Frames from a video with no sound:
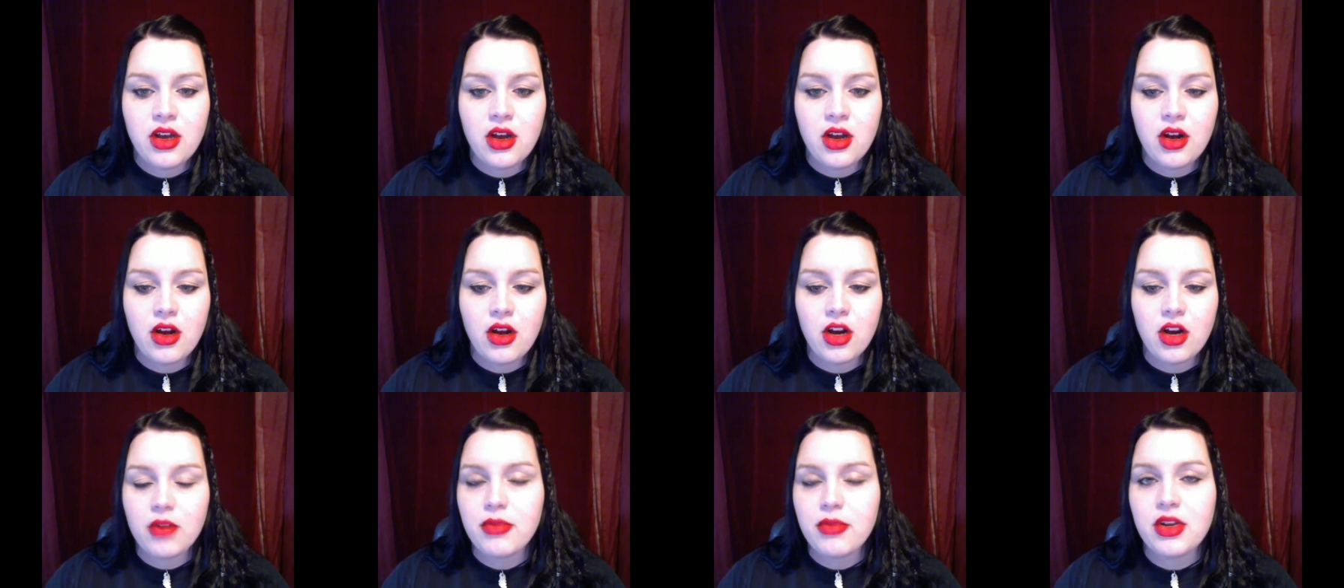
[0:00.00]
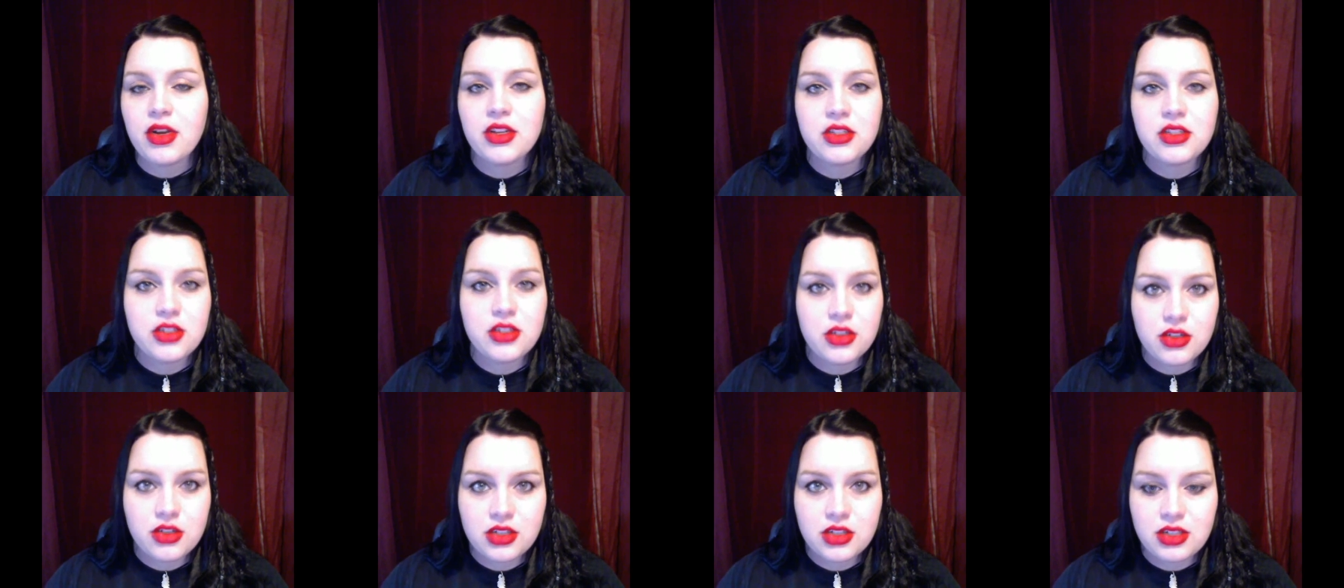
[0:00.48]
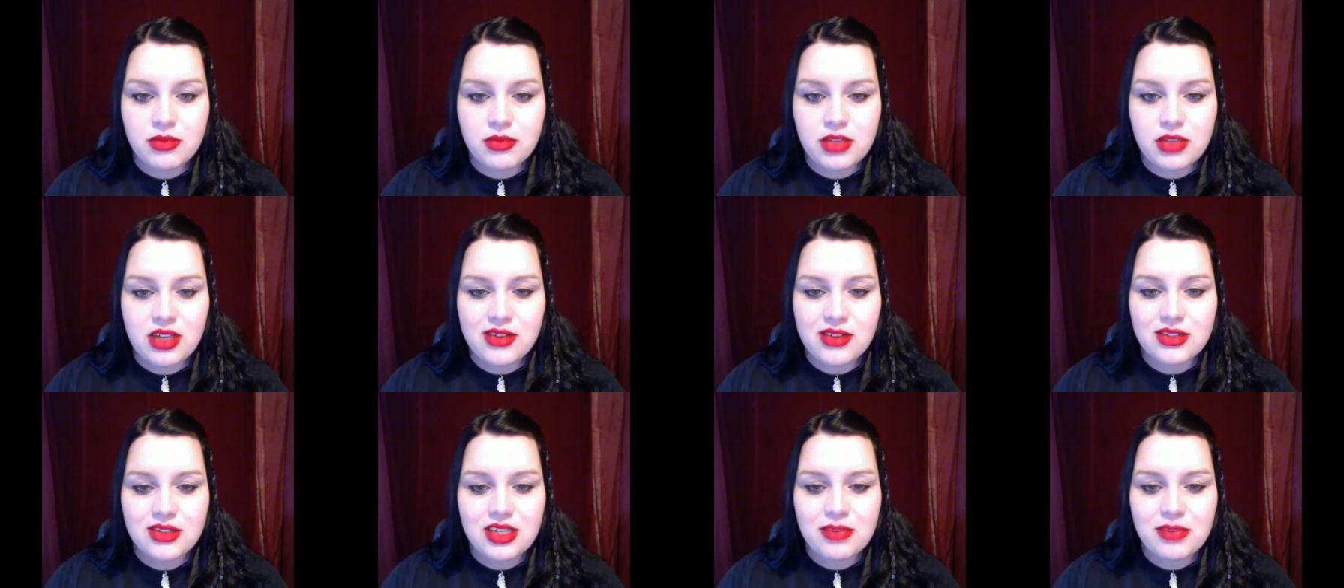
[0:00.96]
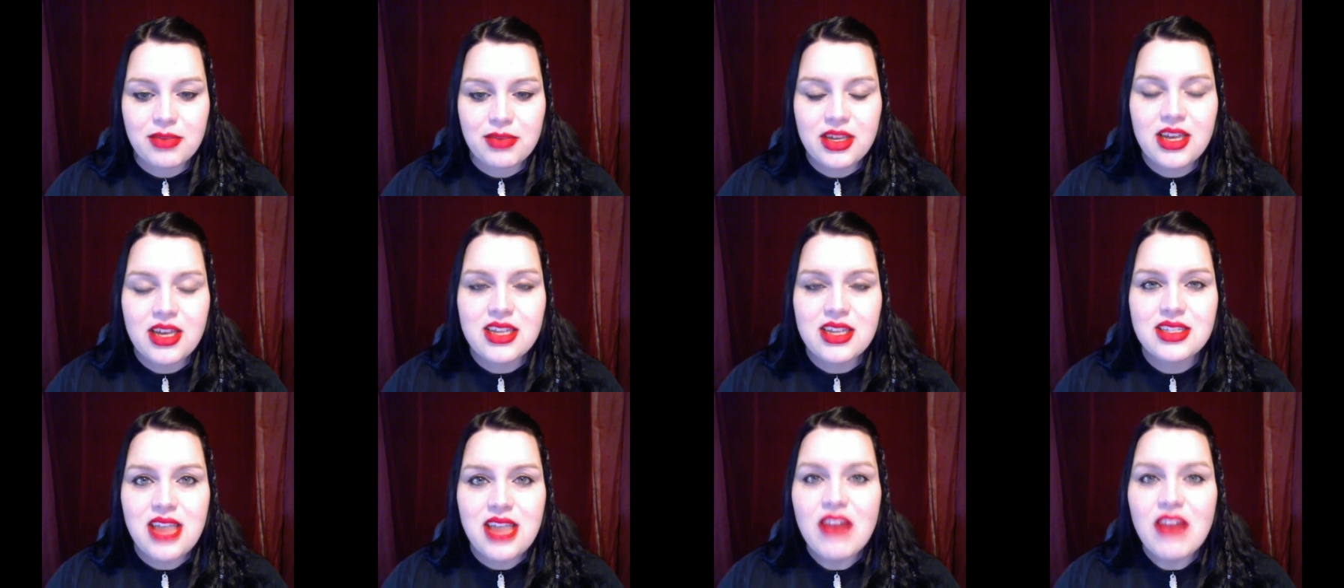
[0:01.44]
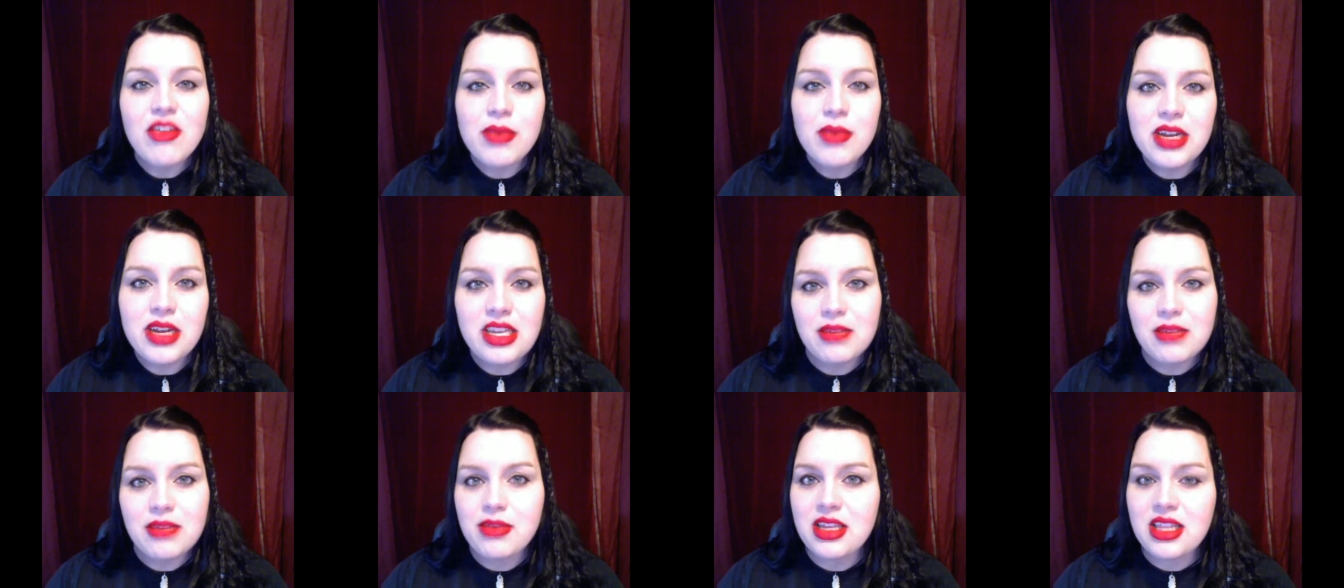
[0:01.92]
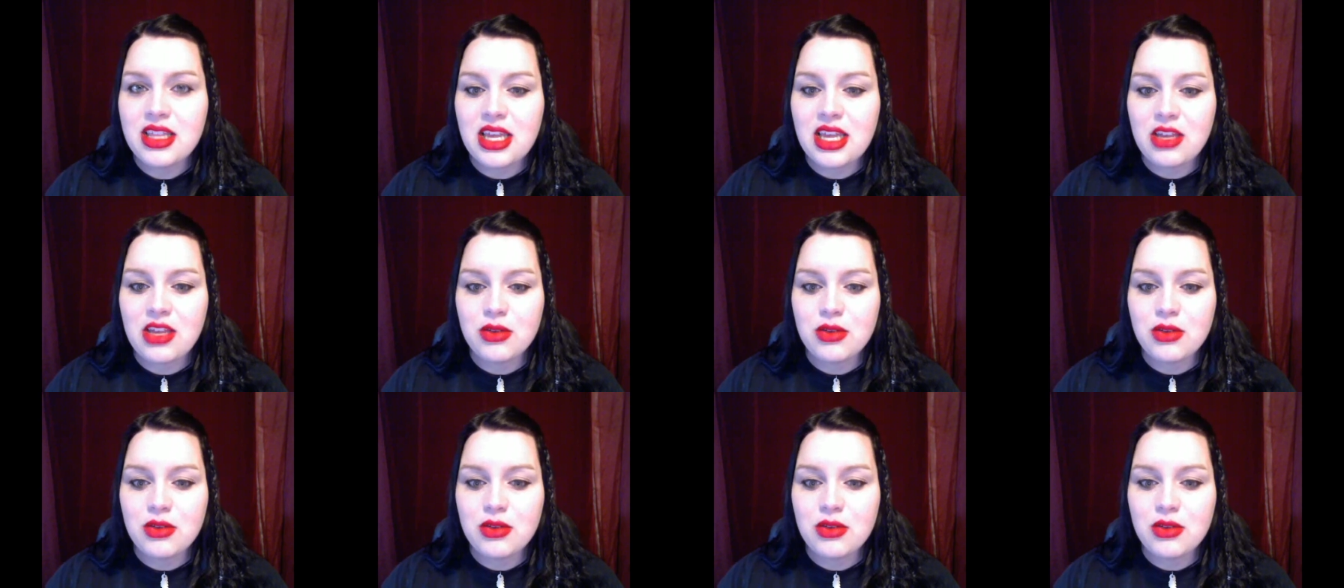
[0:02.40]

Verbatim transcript: our minister or something? And I was like, because everybody can be that.